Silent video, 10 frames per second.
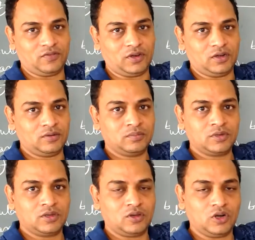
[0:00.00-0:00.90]
field.
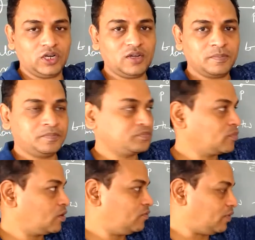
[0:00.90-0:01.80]
Got it?
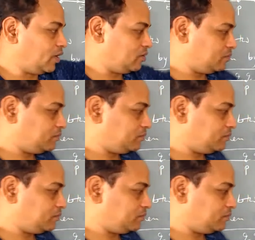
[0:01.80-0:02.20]
Fine.